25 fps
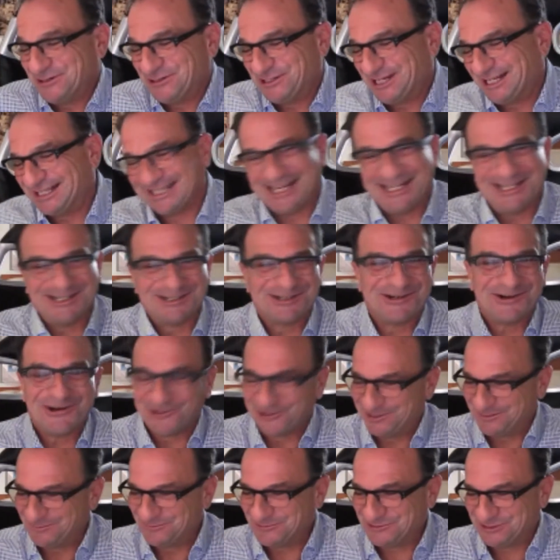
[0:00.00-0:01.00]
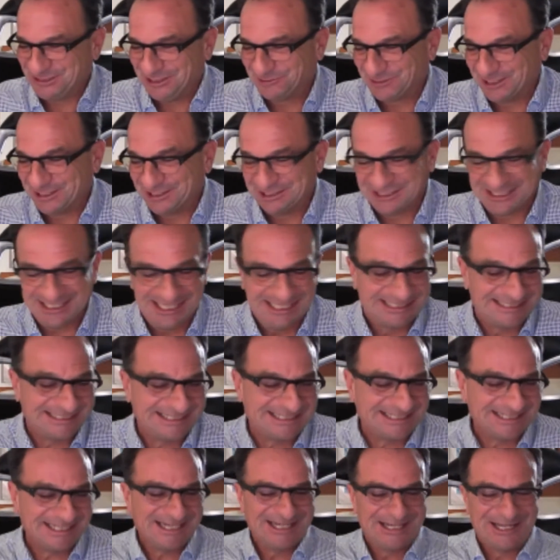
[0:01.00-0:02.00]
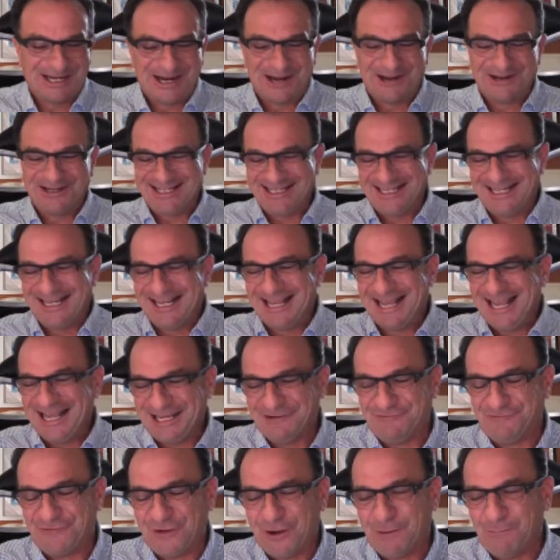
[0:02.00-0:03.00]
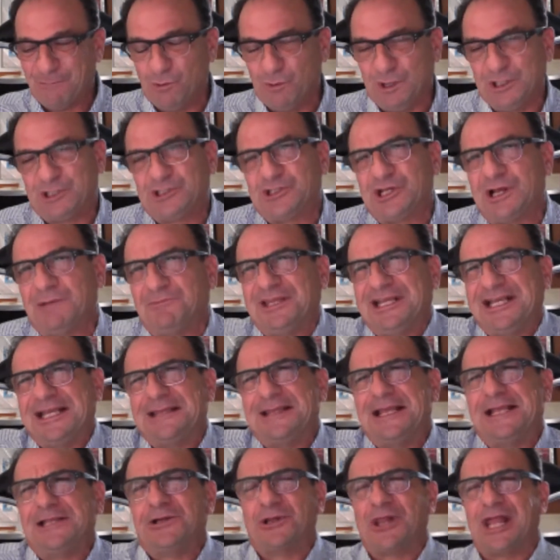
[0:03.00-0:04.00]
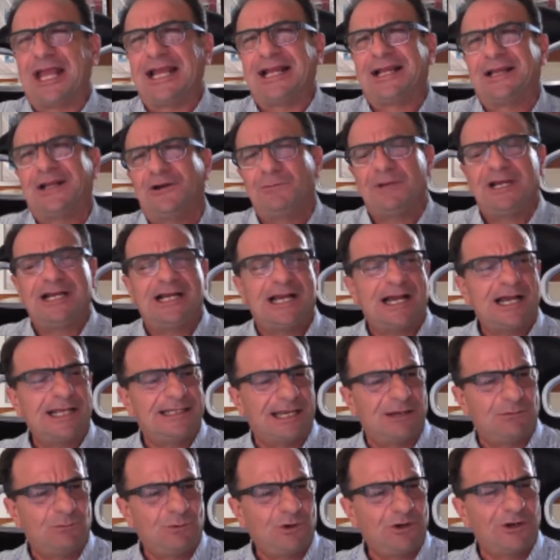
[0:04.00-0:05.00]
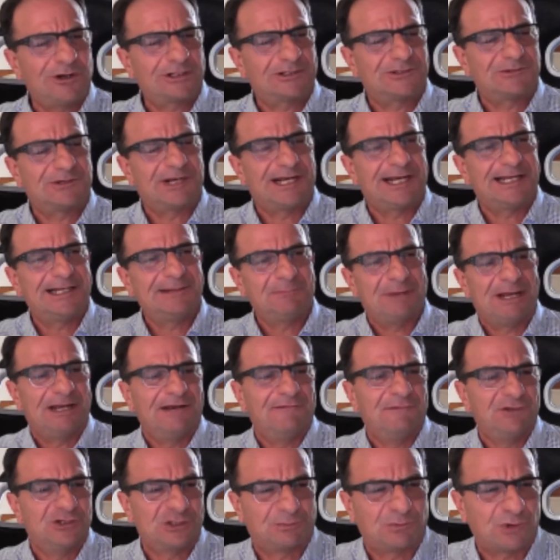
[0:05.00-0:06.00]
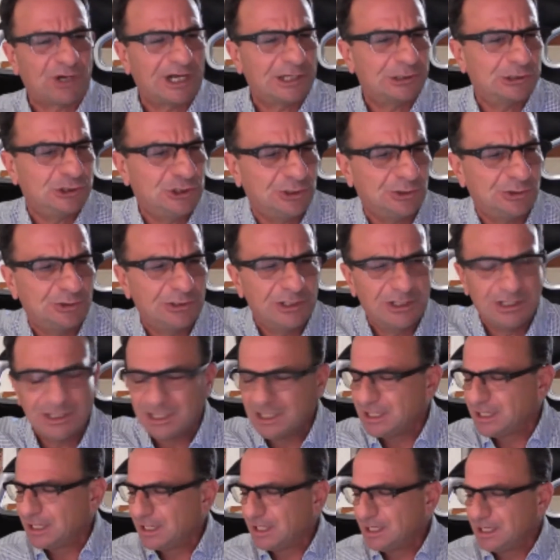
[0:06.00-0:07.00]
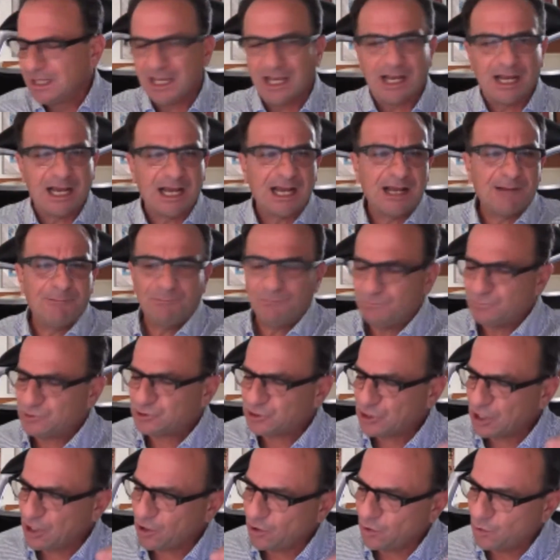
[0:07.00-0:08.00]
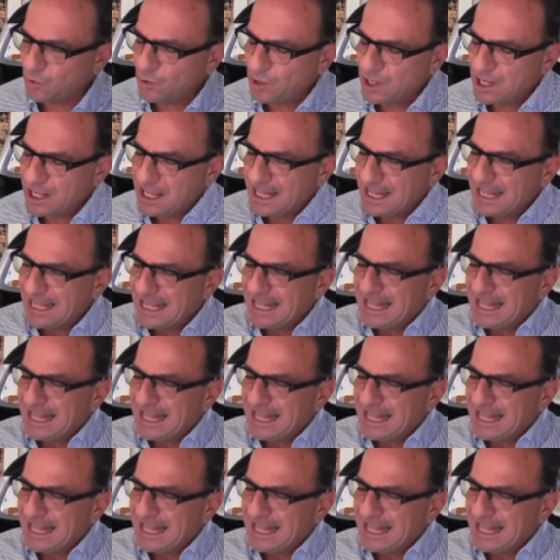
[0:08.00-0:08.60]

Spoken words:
appreciate that you're calling them secrets. It's, you fumble with something and then you're like, oh my God, that worked, right? It might even surprise you. So,